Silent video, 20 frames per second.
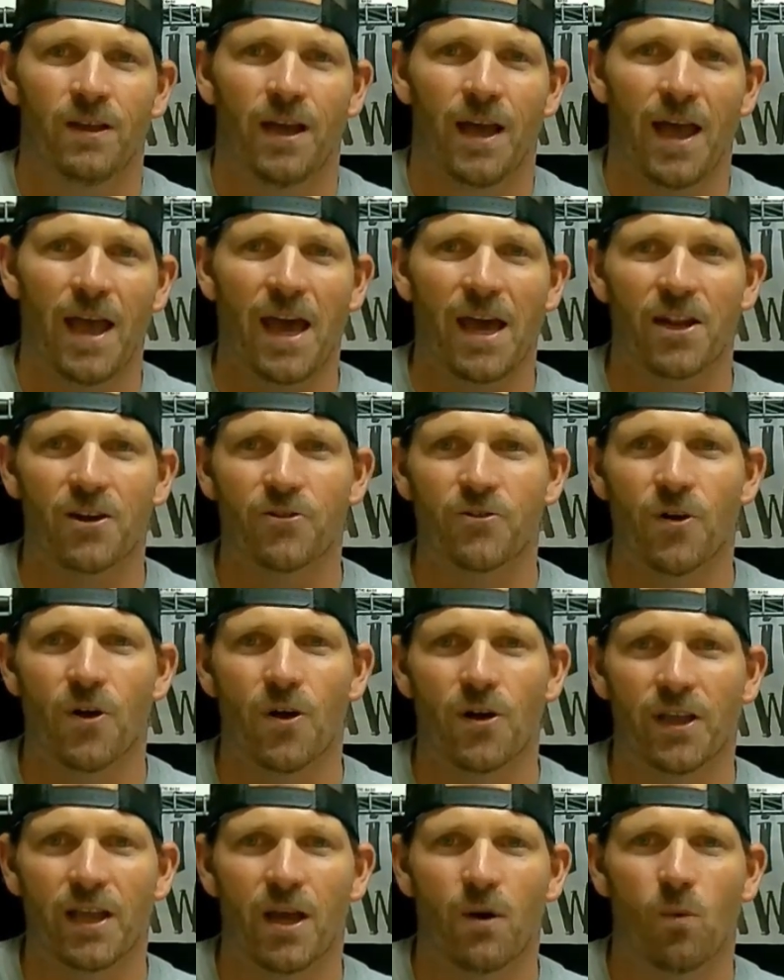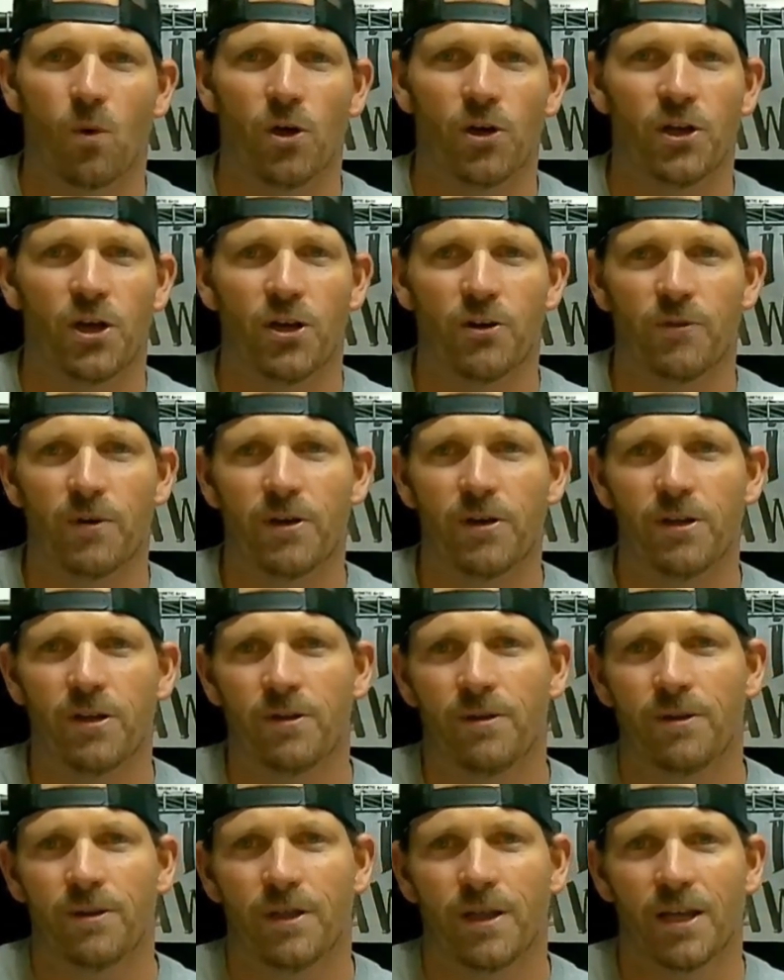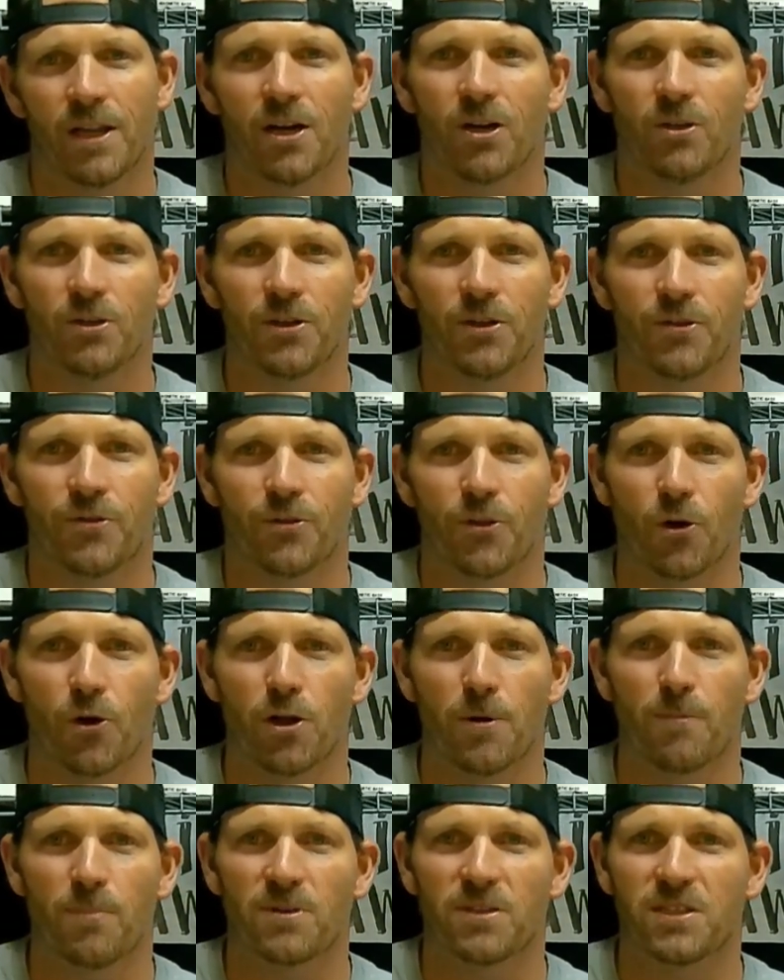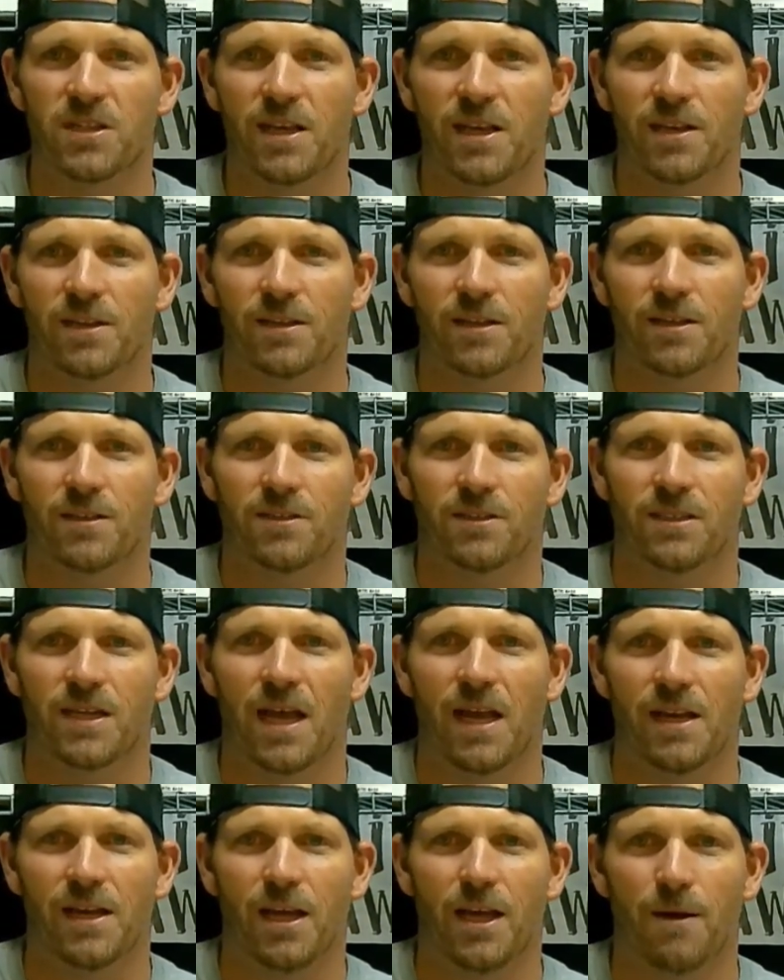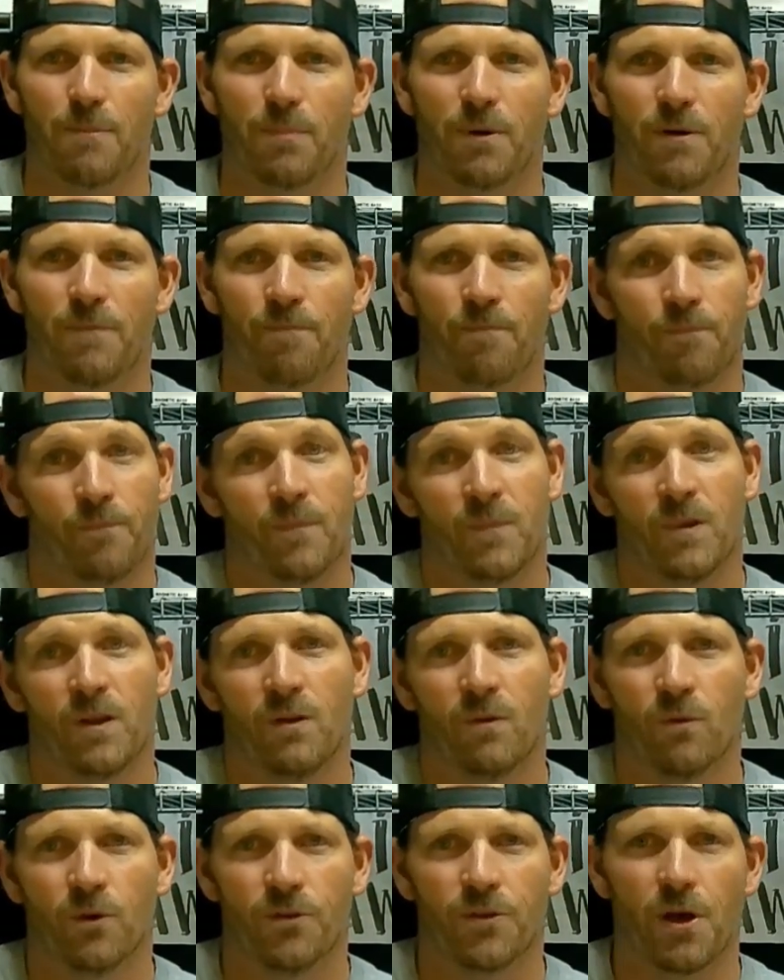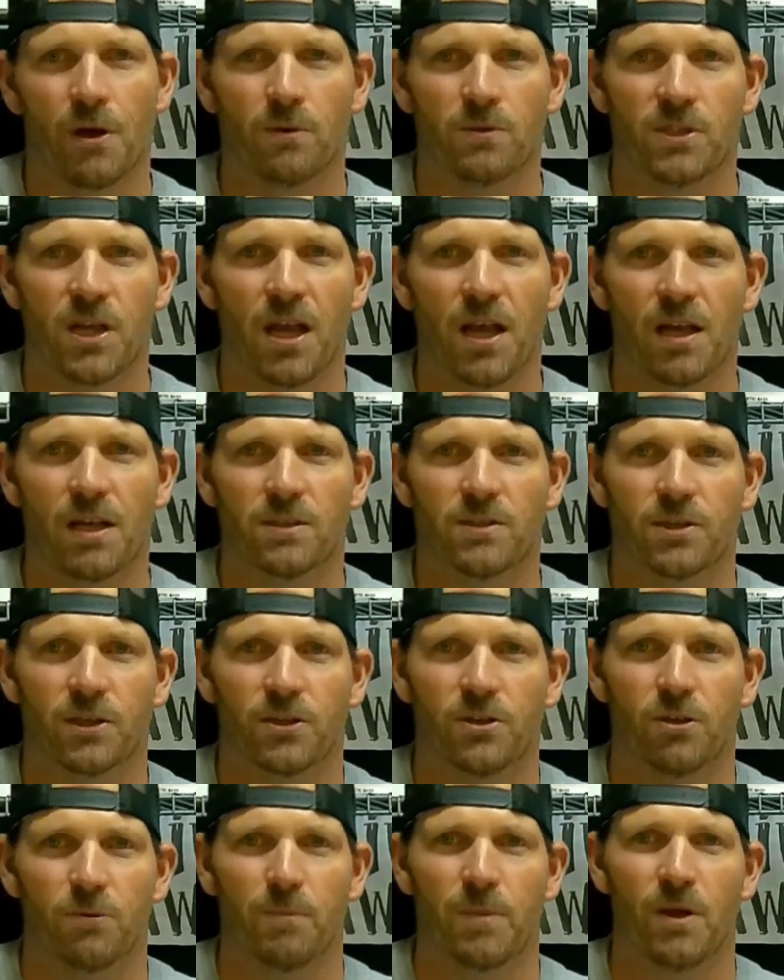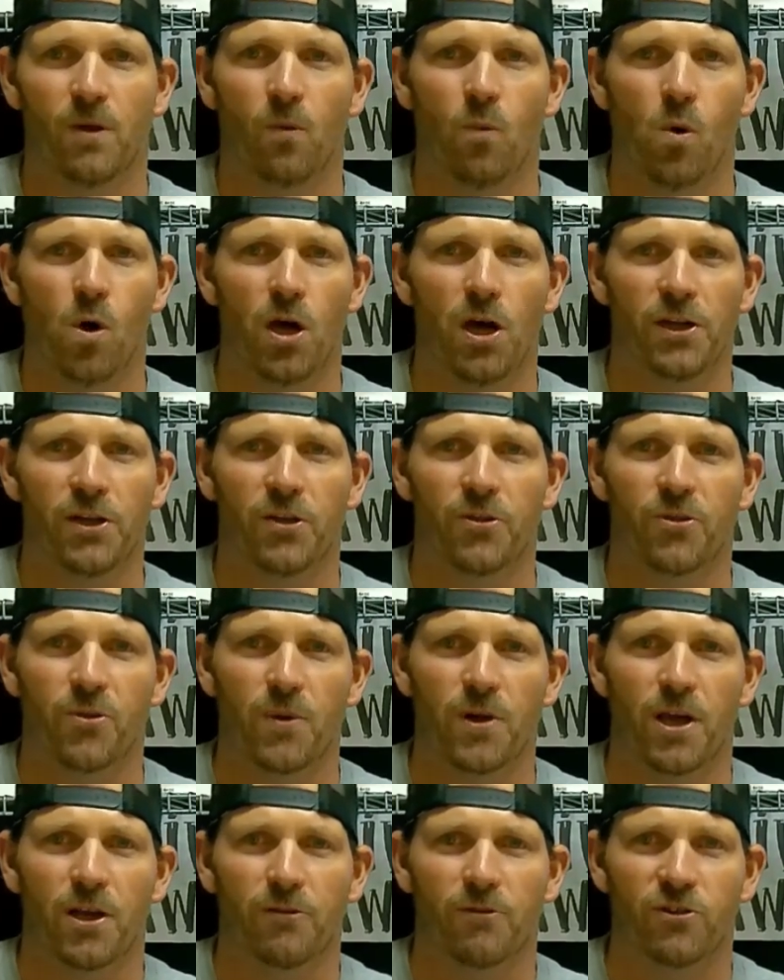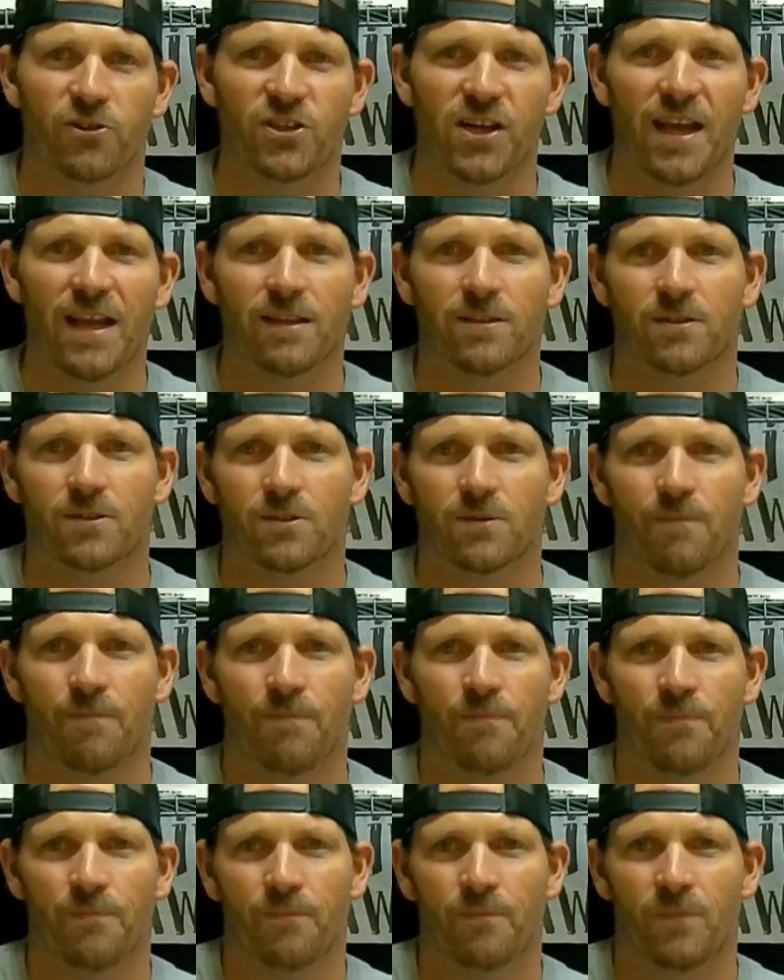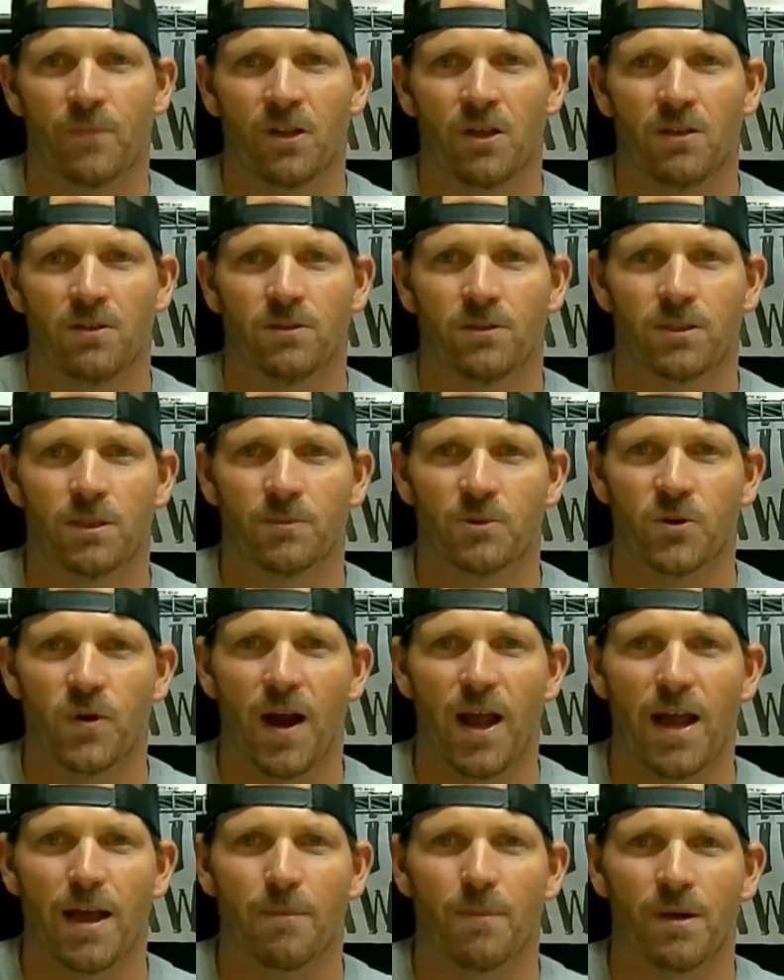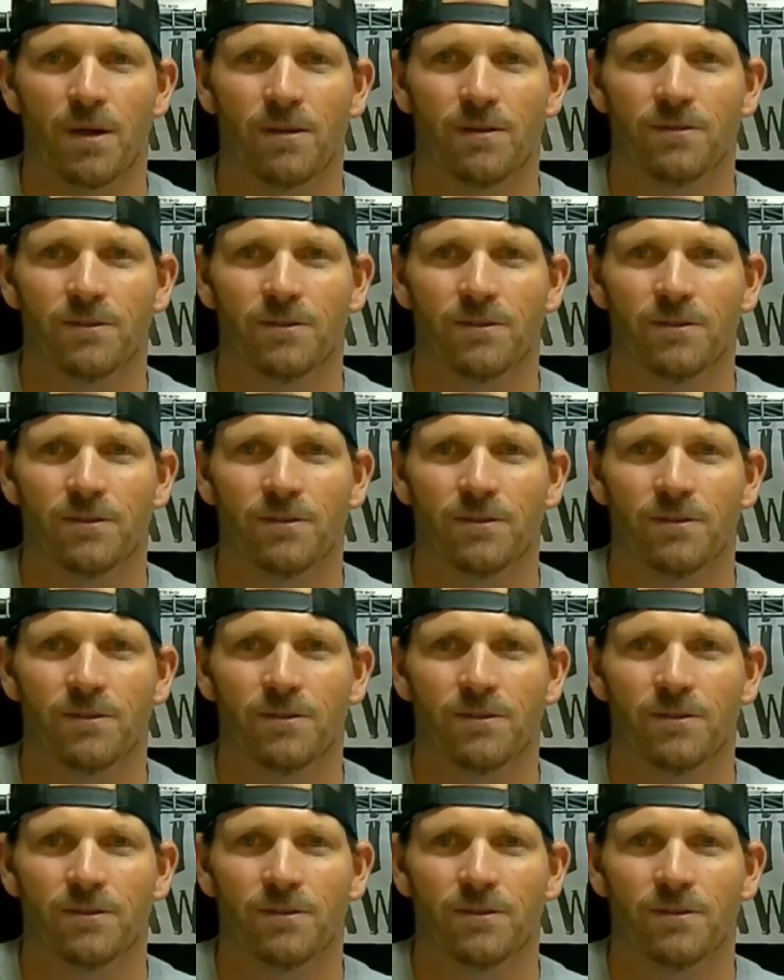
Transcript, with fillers: I had a drawing at 100 and only 30% signed up. With those odds, it could be a 1 in 300 chance. Subscribe.